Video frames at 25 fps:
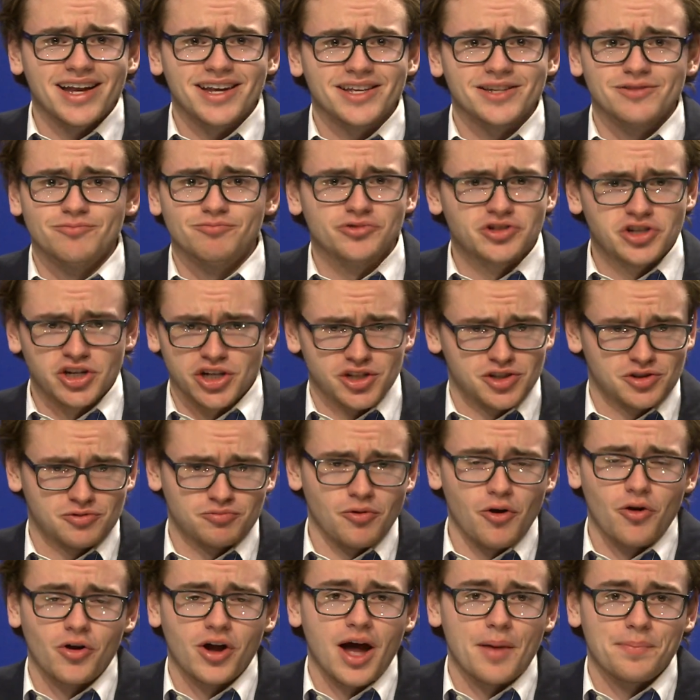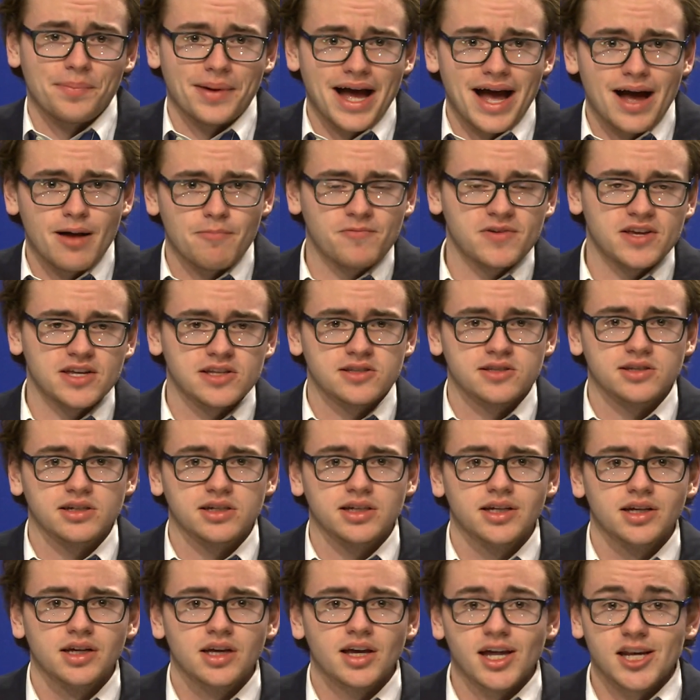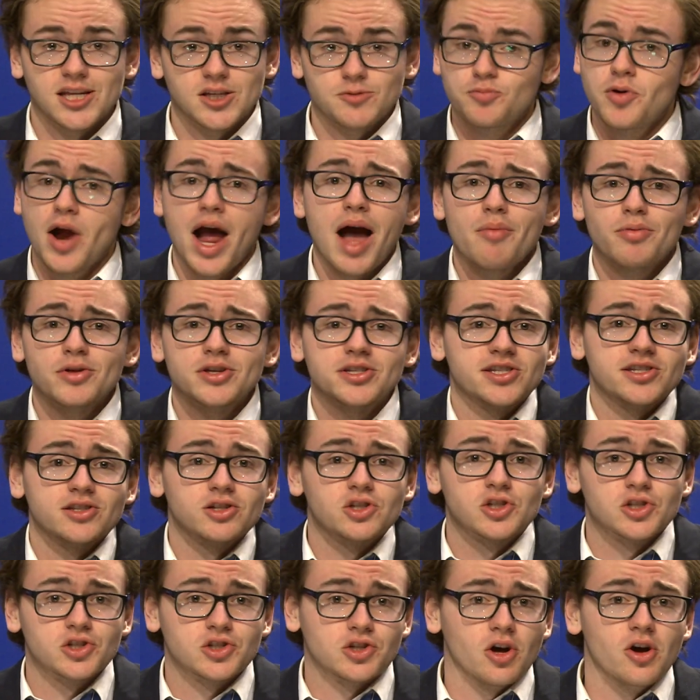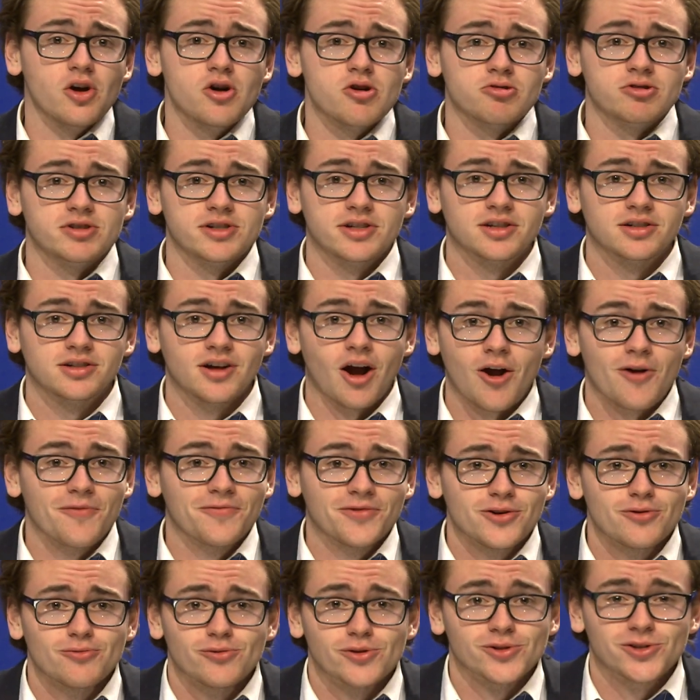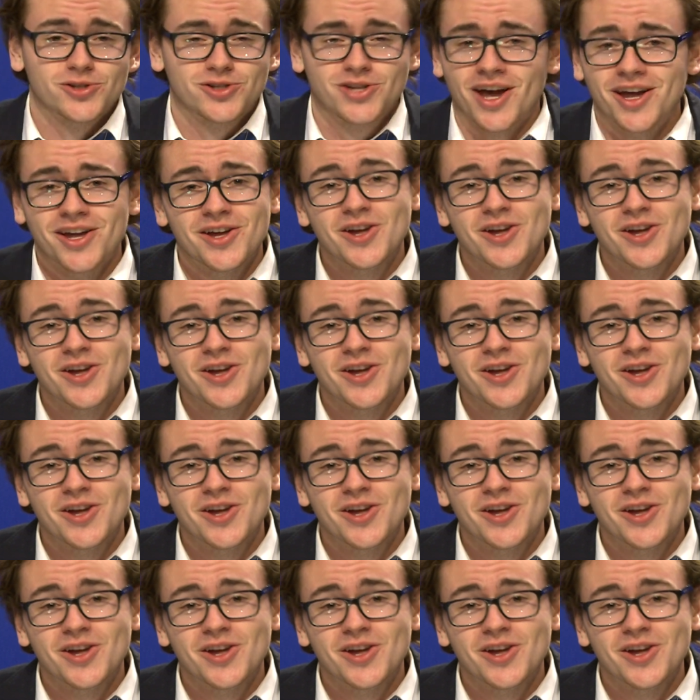He just woke up, obviously, and he's probably still stoned. Our viewers